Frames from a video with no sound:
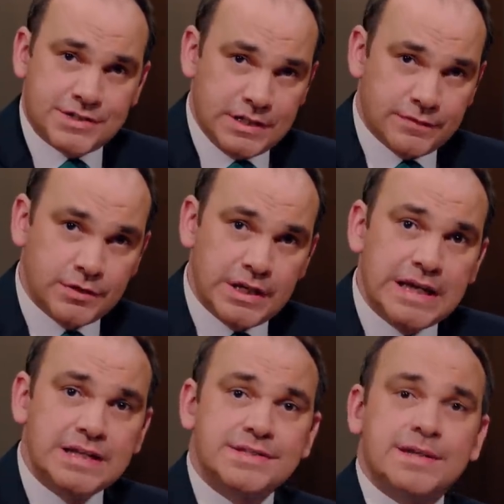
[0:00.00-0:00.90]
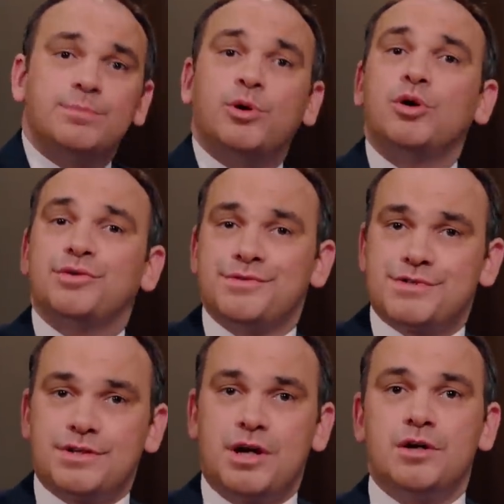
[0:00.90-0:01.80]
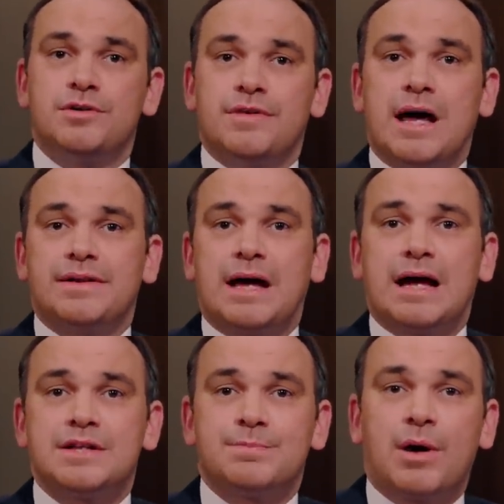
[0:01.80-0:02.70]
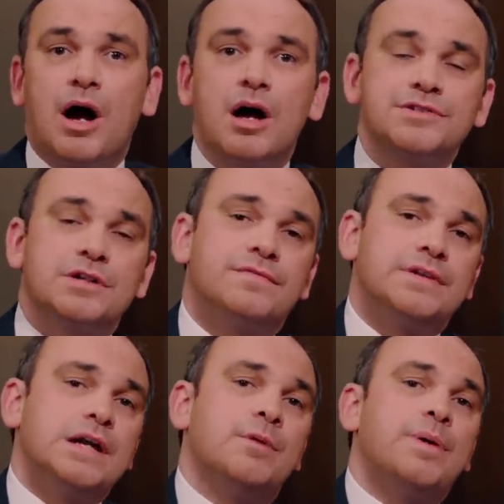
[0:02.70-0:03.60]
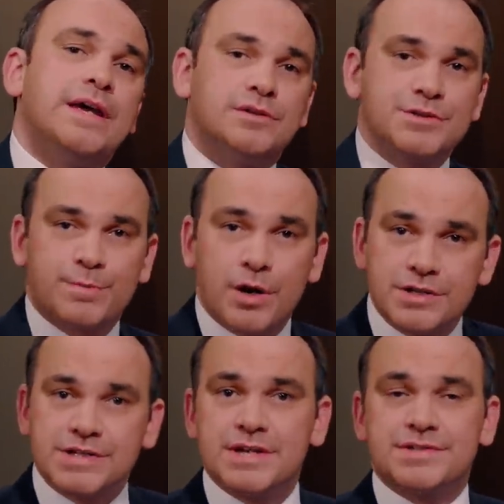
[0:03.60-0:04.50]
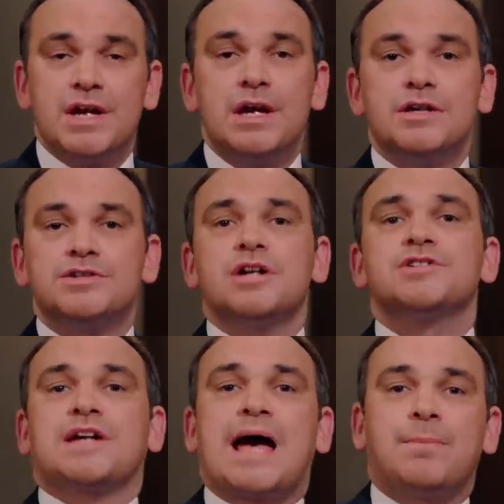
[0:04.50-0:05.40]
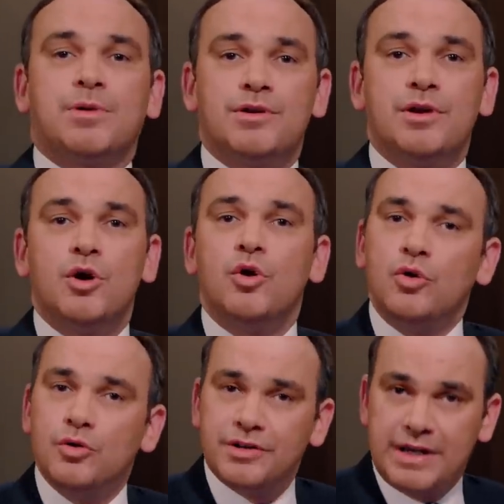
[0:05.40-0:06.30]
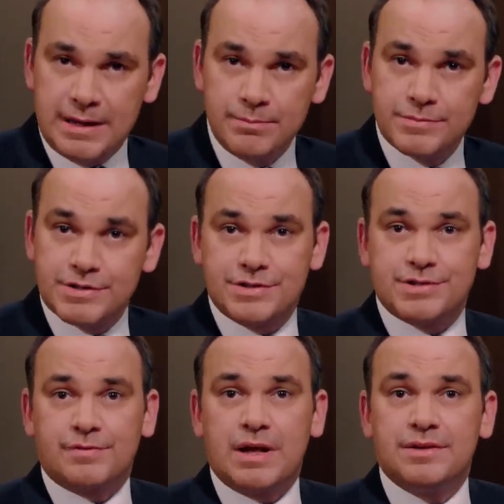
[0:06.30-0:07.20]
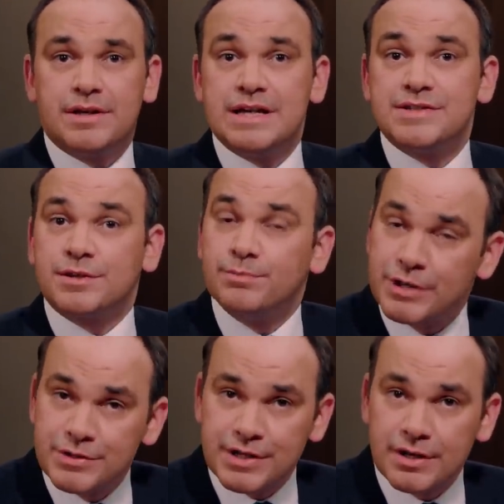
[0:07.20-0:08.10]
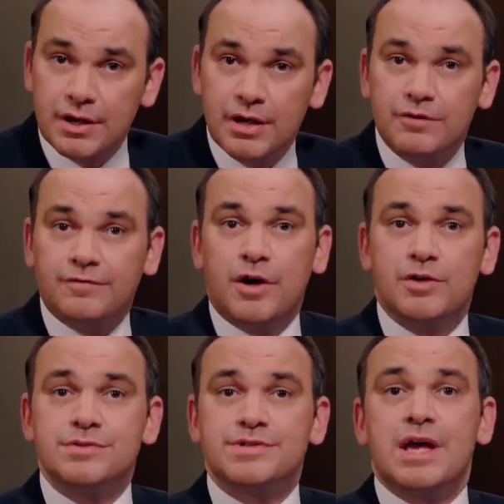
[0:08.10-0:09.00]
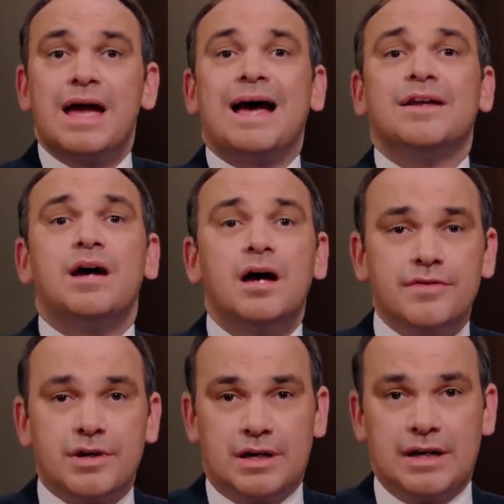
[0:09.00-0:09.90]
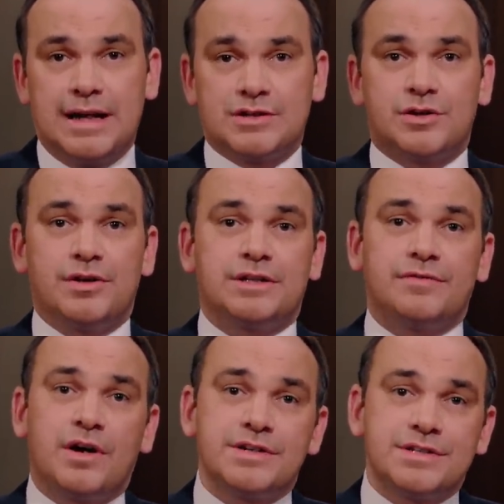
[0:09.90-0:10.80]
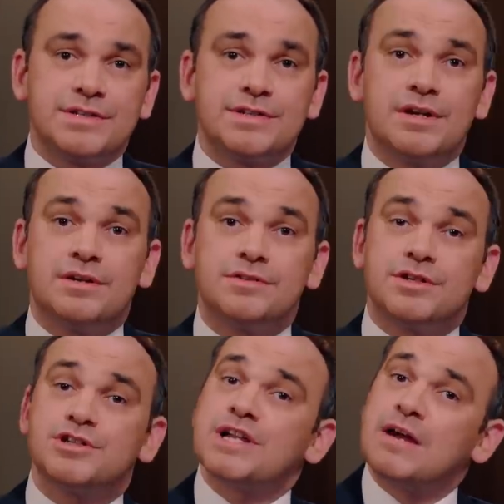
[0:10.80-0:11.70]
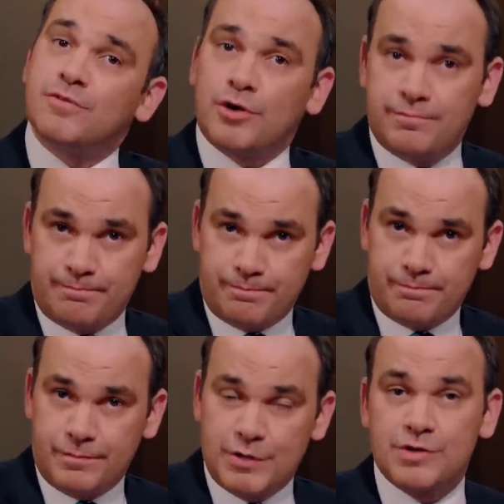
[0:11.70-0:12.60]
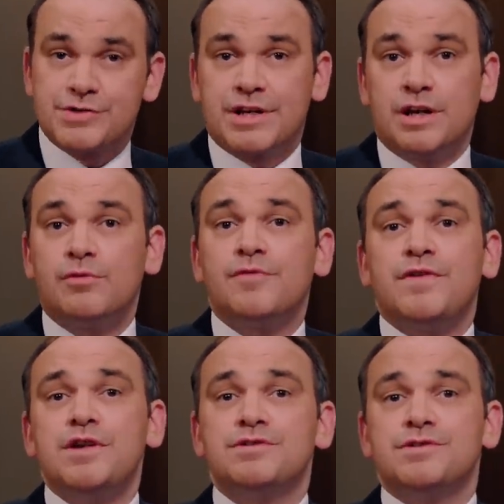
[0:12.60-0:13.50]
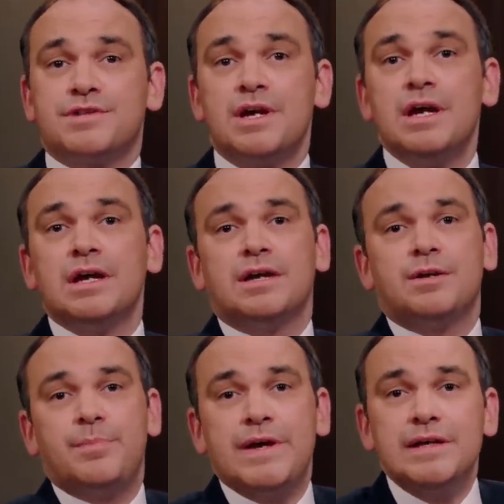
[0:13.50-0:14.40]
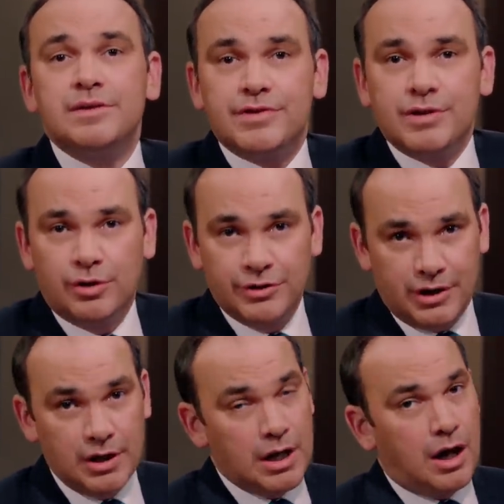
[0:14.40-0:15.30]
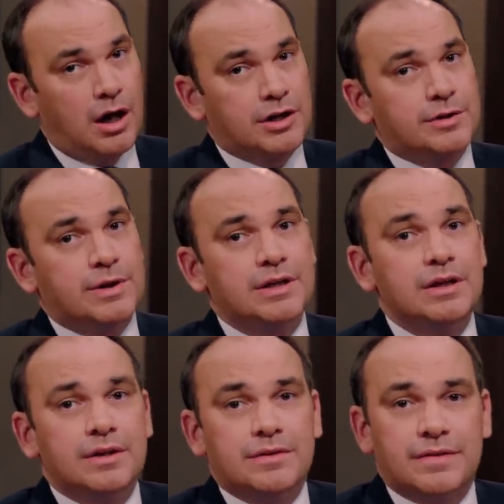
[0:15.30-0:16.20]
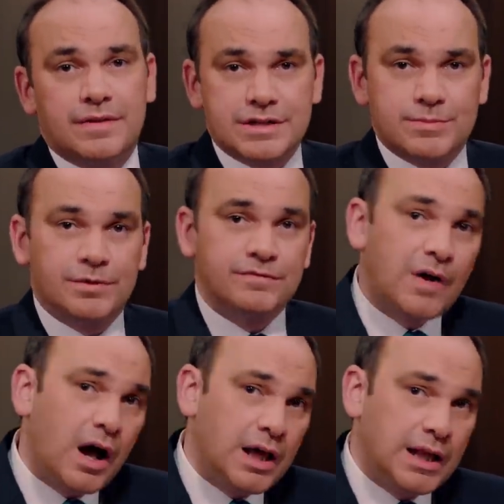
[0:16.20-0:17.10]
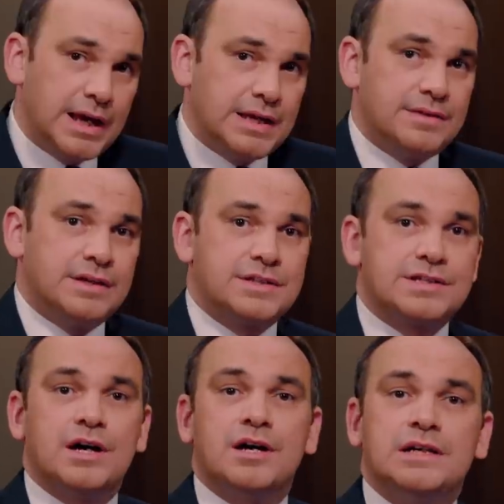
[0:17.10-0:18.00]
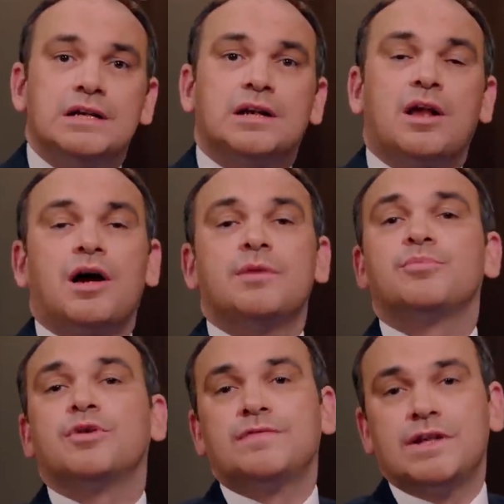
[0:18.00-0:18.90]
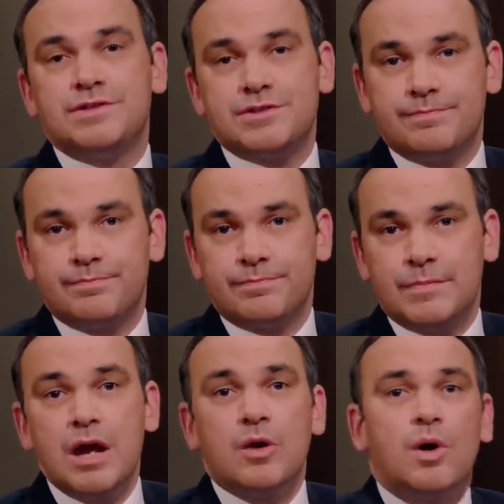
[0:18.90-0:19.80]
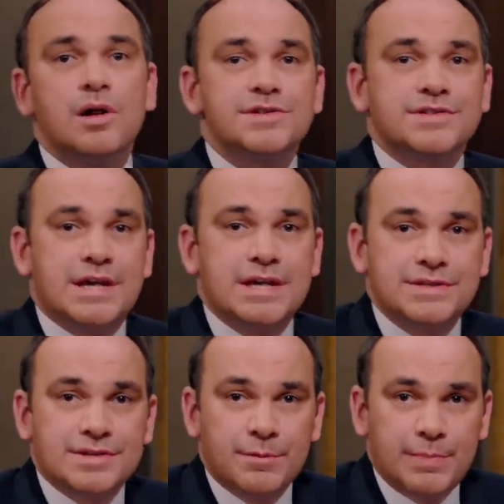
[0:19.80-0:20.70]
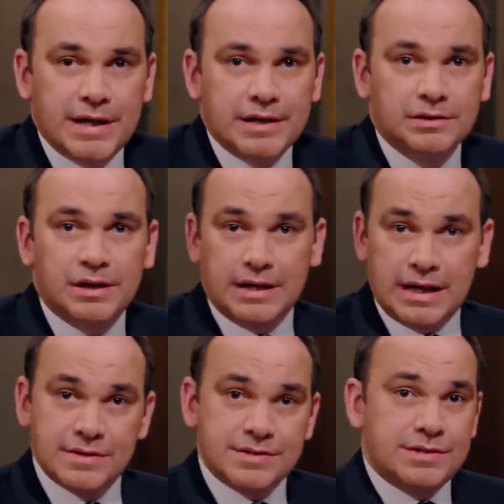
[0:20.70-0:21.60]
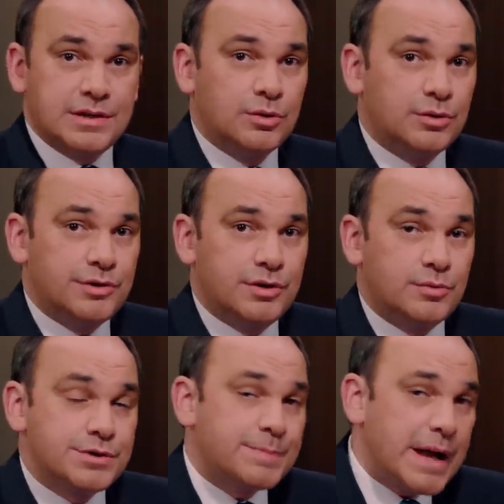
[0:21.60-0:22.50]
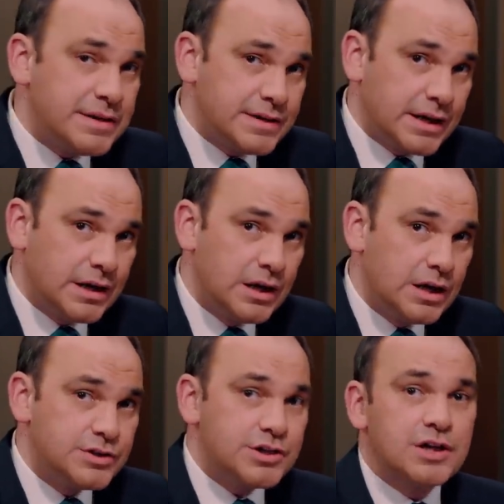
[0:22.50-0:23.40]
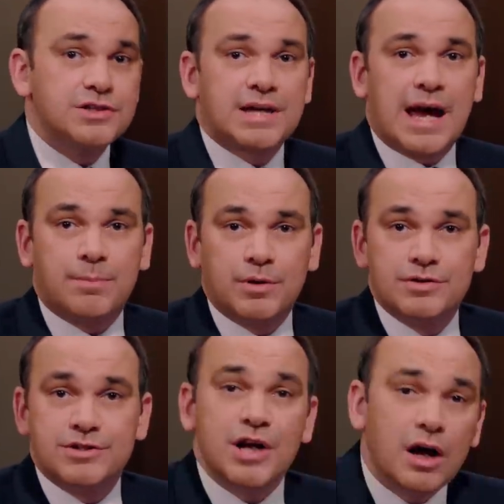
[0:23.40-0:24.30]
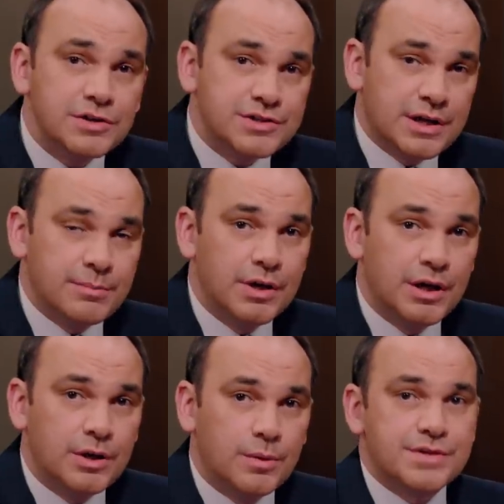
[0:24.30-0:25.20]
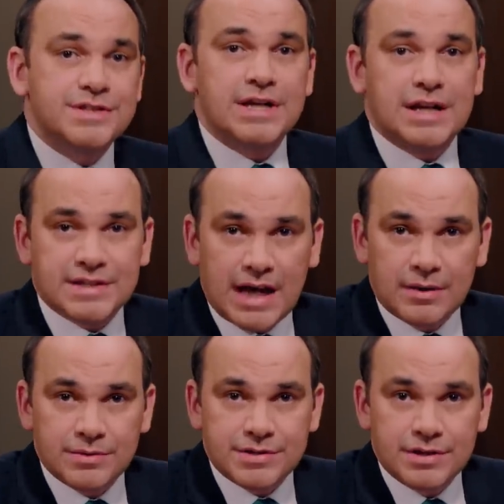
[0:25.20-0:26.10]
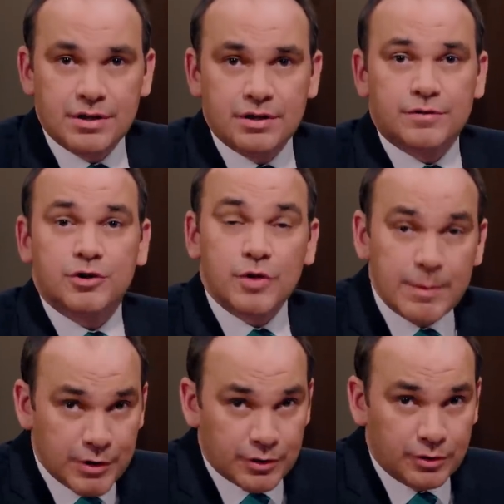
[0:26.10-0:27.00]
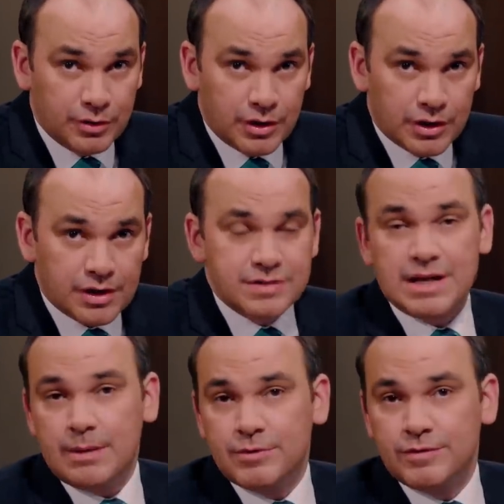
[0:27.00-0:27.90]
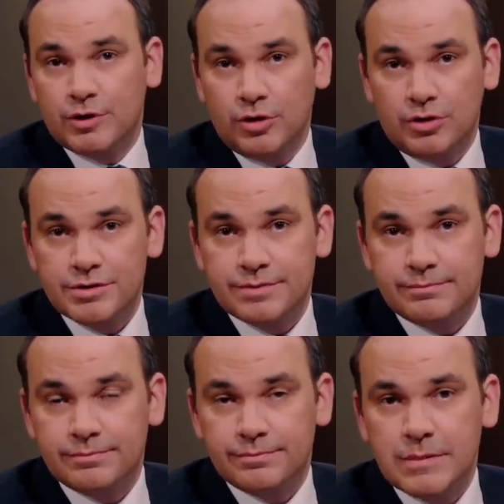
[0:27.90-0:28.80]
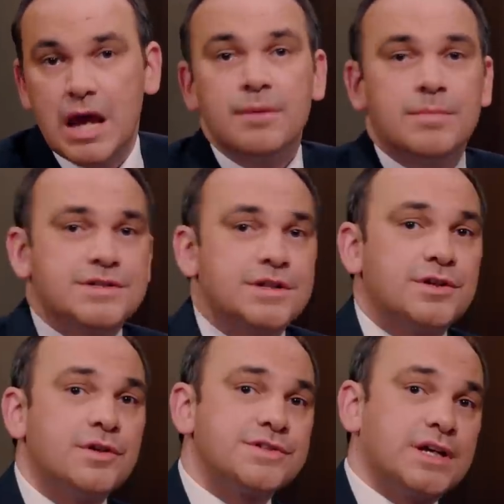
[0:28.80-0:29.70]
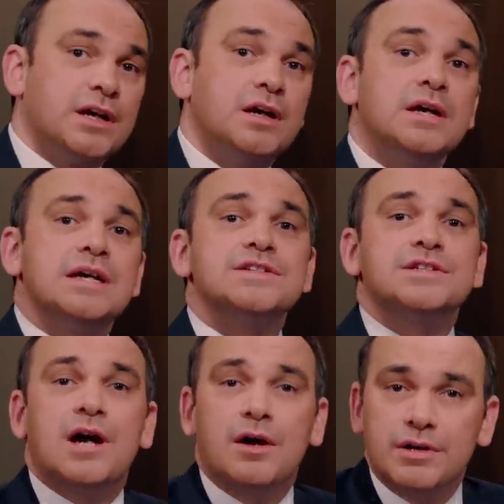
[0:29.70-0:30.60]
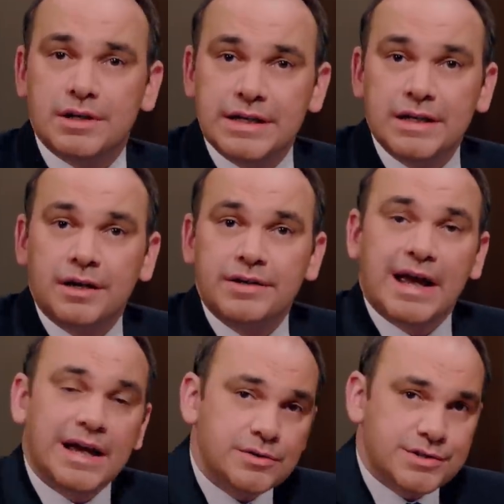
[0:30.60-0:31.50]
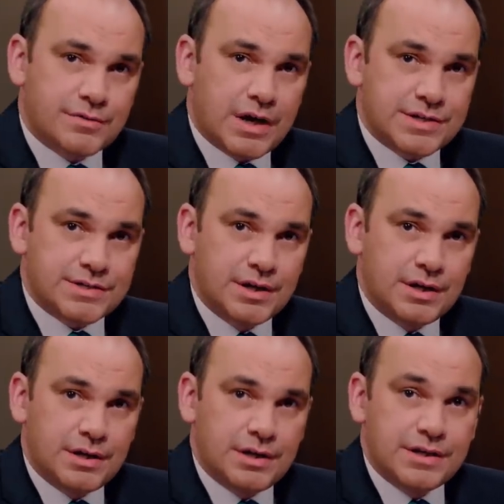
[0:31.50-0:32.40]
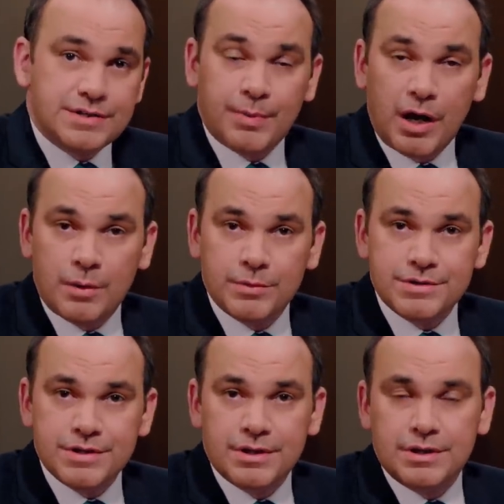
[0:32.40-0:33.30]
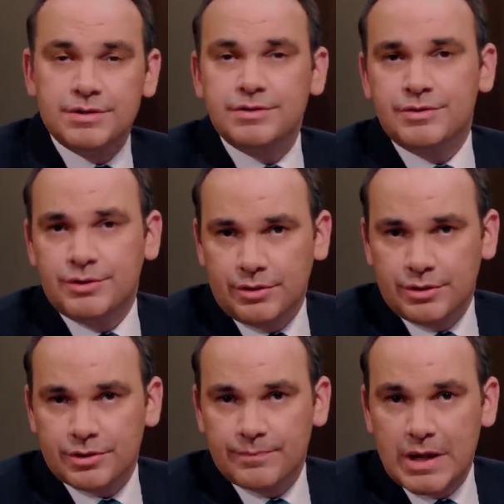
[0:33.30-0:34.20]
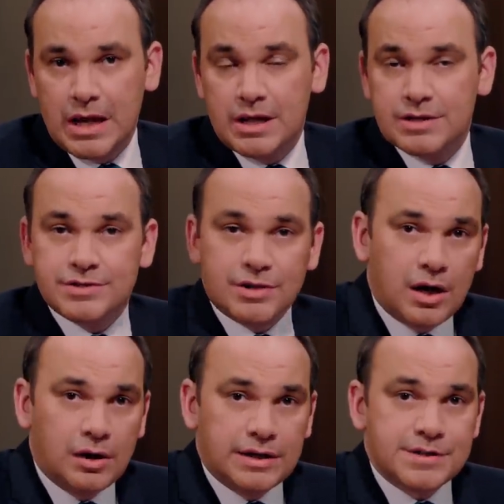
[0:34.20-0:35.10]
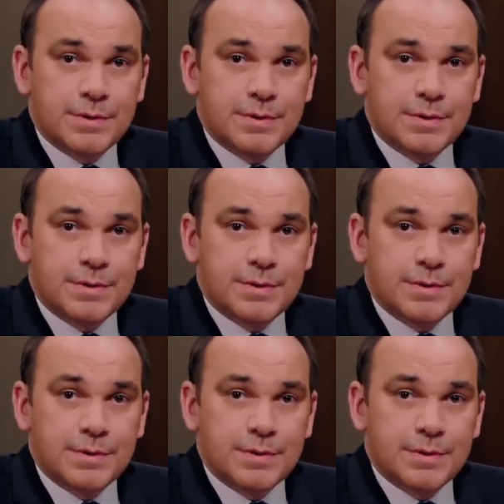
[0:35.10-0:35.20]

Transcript: to Stephen, it's important to note that as part of the appeals process, Judge Kaplan ordered him to surrender his computer, phones, and other electronic devices to Chevron. Donziger refused and appealed the order, arguing that this would violate the attorney-client privilege. Whilst his appeal against the order was pending, Judge Kaplan charged him with 6 counts of criminal contempt of court. Mr. Donziger is currently under house arrest in his apartment in New York. His trial